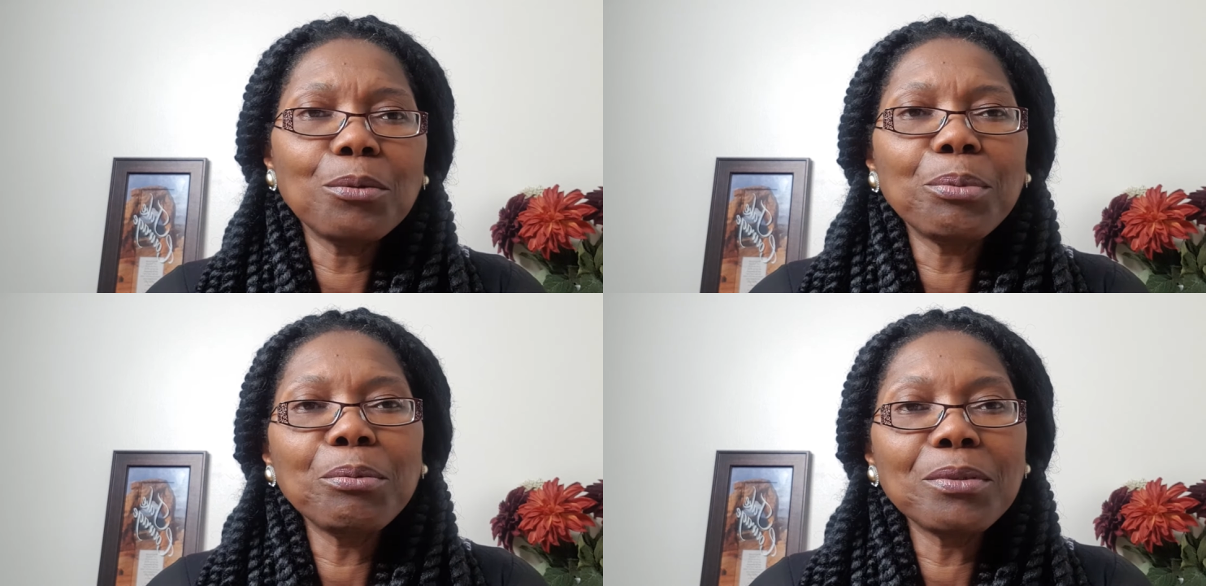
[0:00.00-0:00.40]

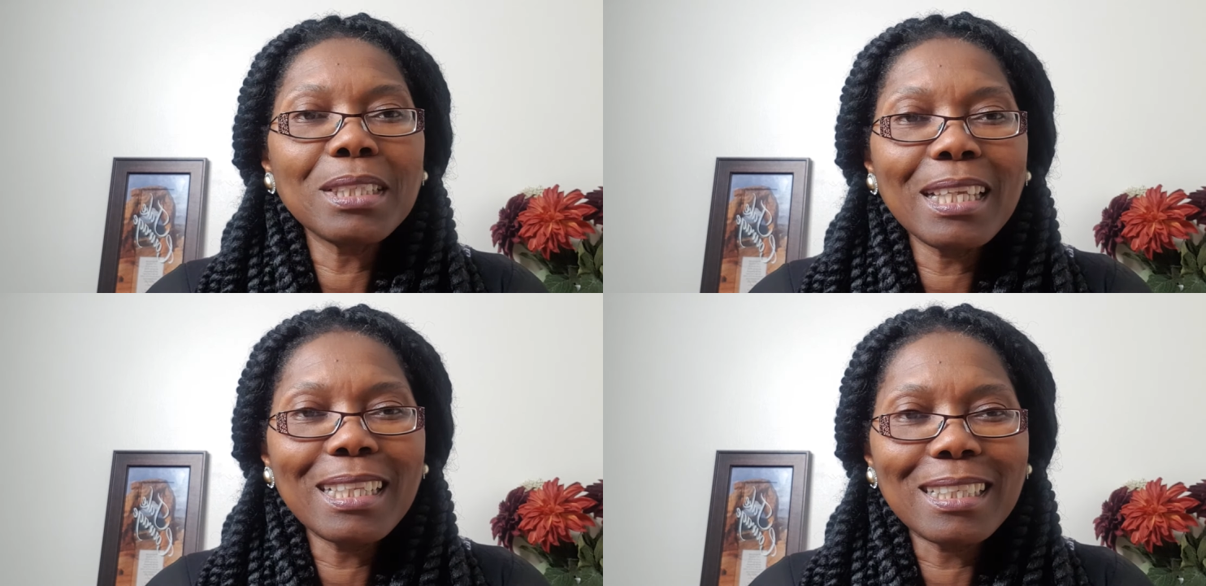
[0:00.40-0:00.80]
People
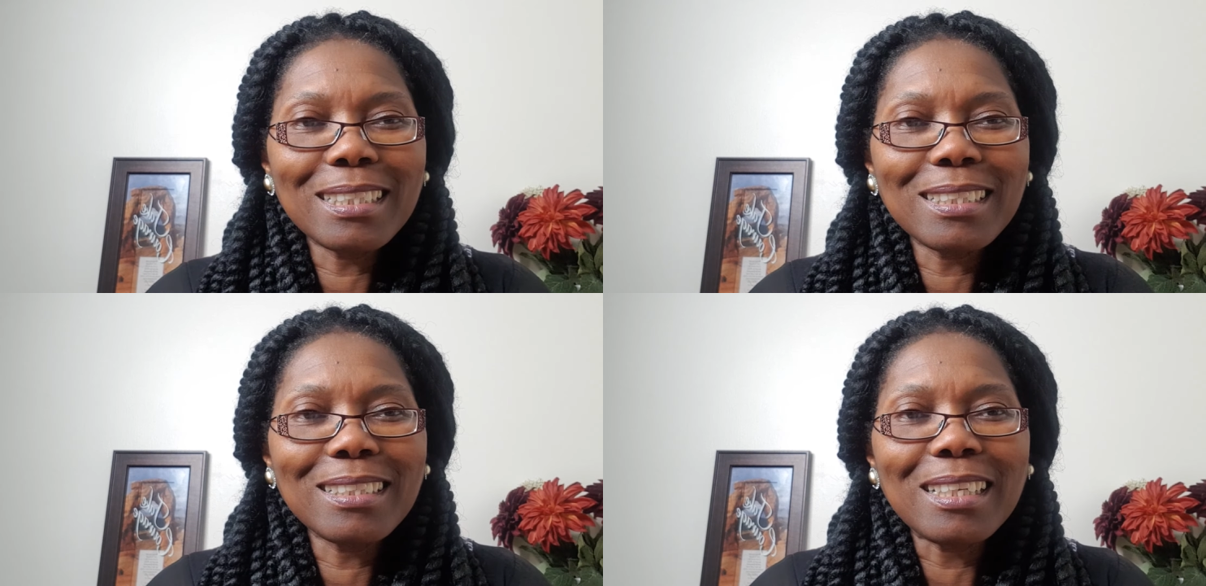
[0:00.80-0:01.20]
say that,
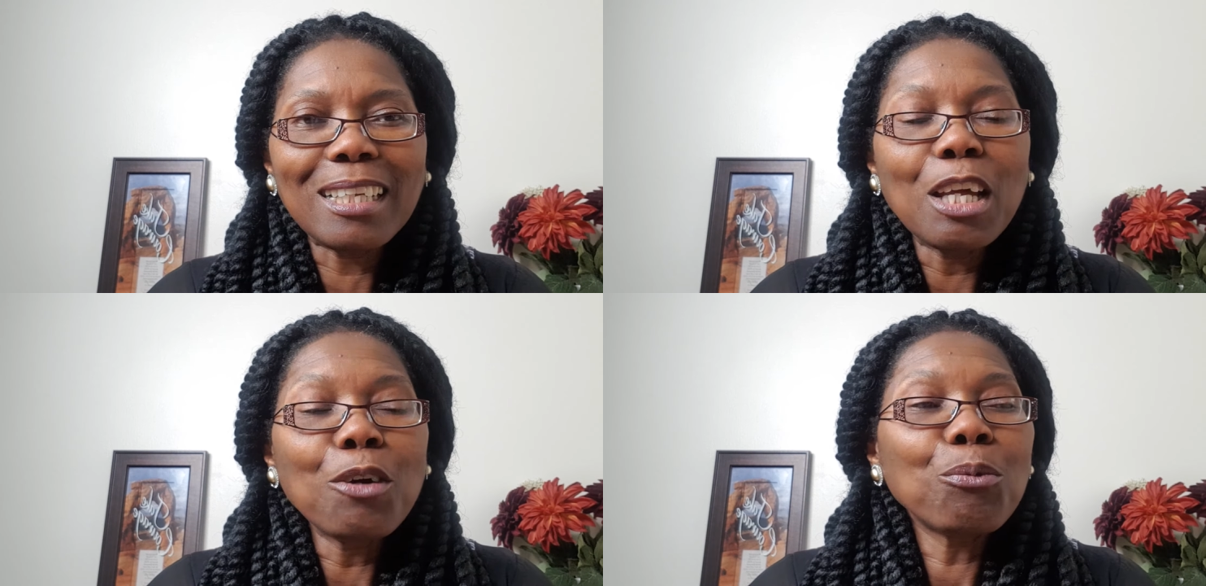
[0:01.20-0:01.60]
isn't
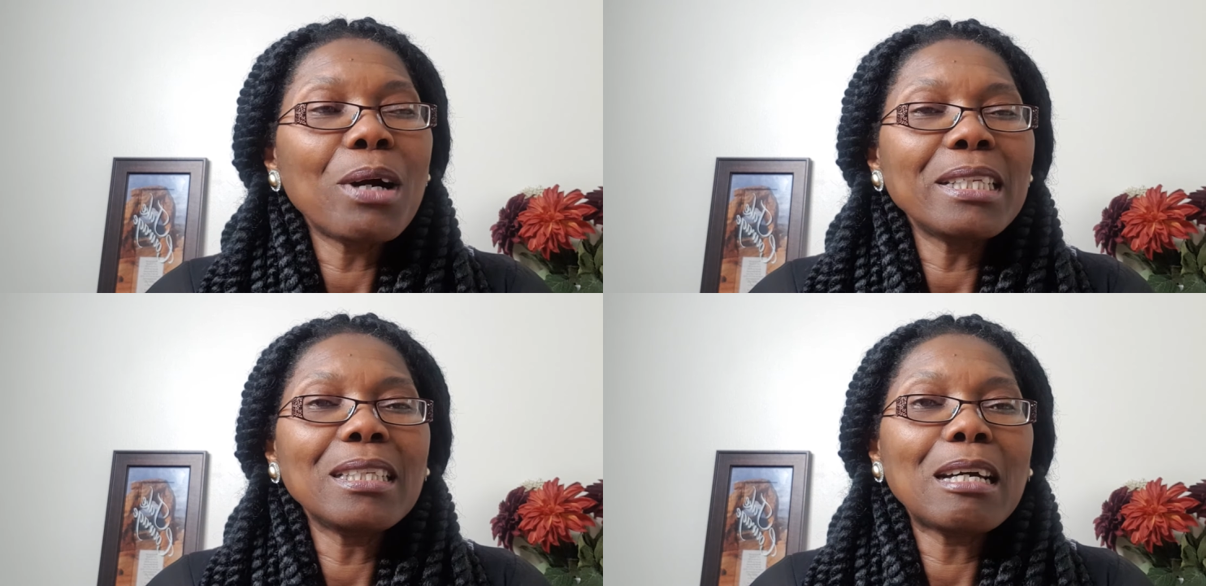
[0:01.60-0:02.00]
it?
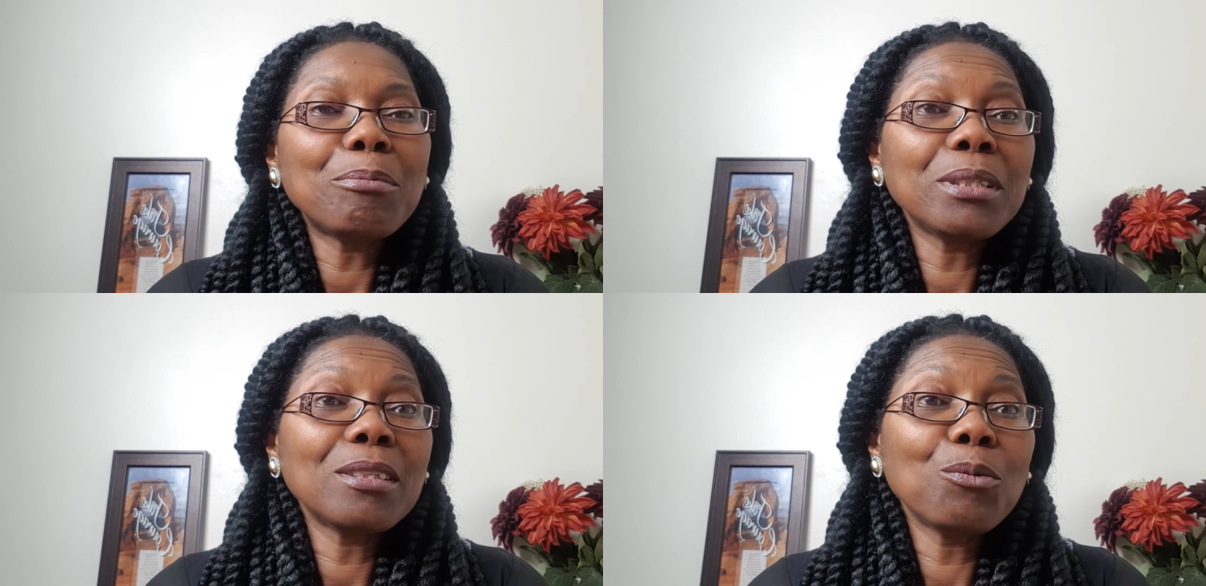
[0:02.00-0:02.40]
Why didn't that
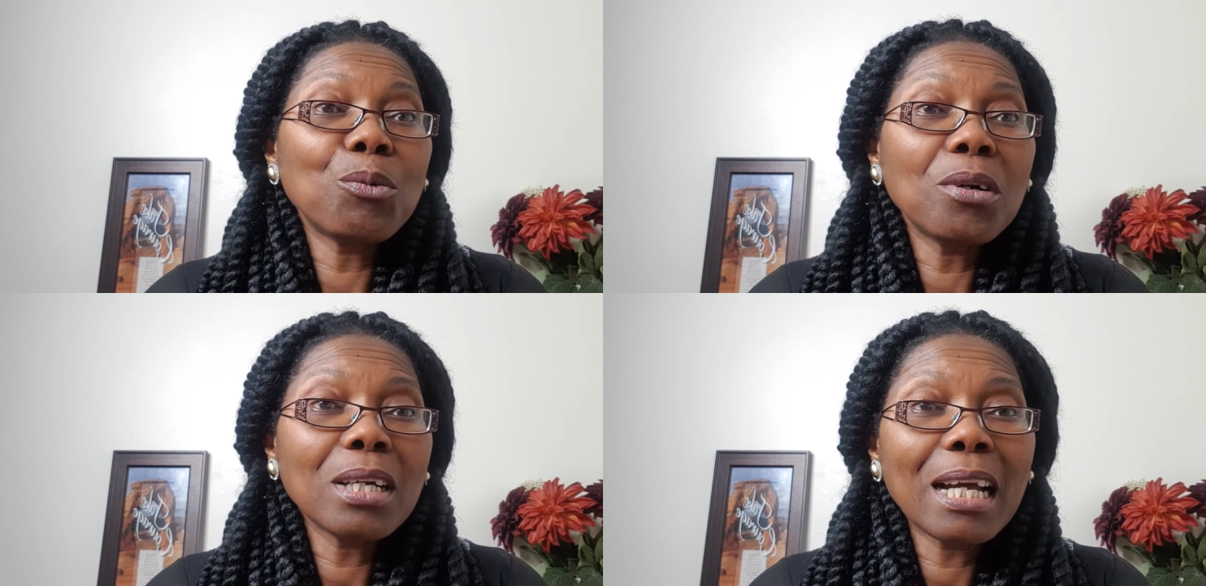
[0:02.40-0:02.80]
person
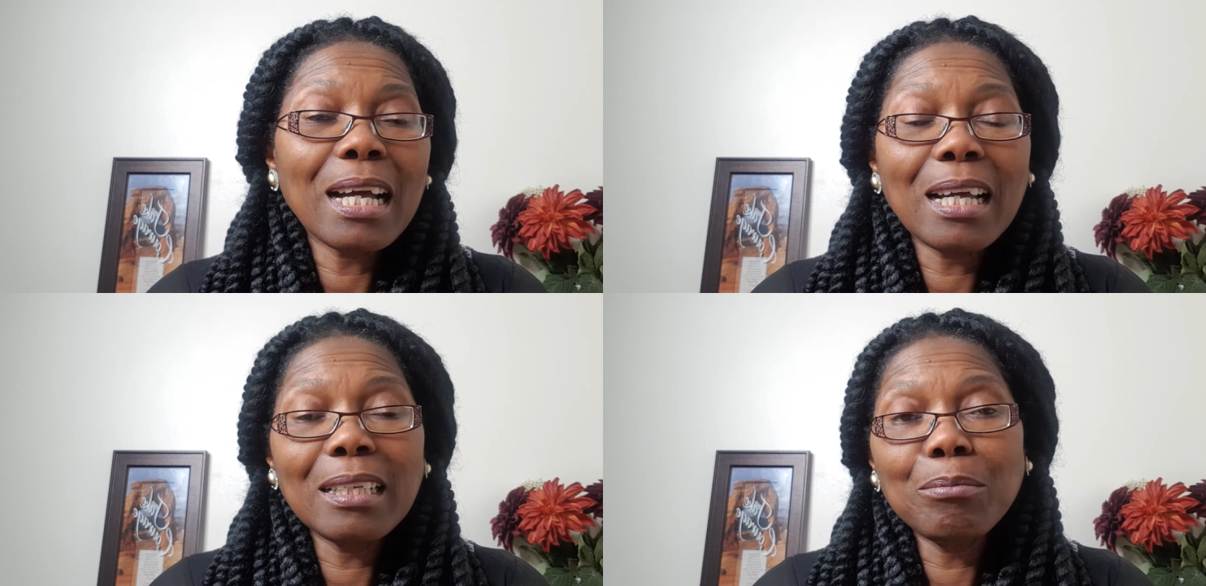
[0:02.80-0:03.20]
work
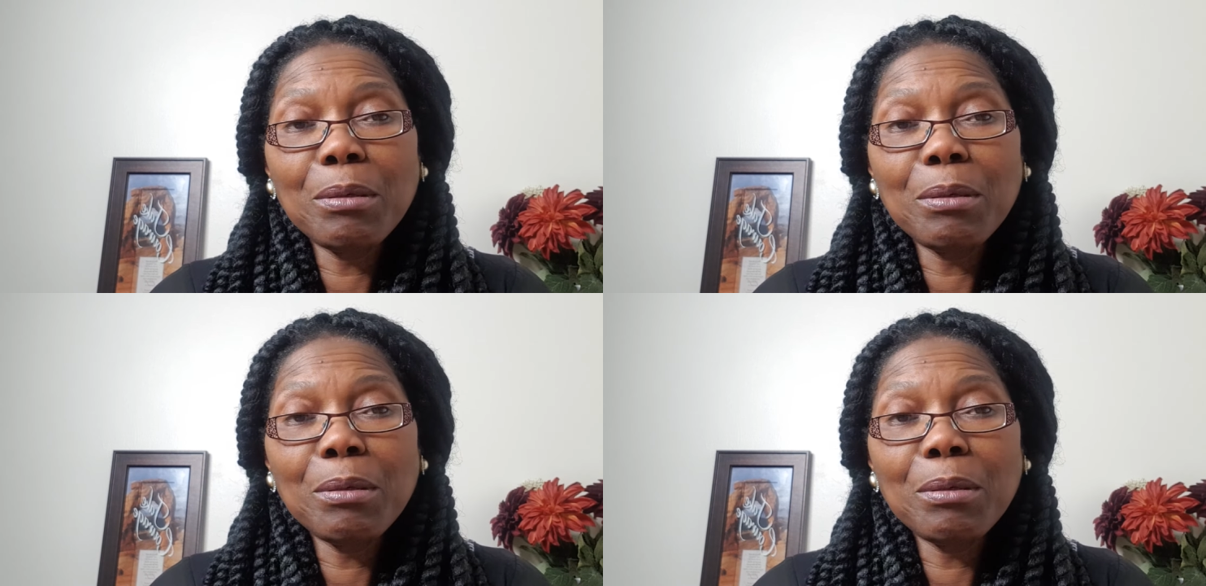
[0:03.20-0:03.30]
hard?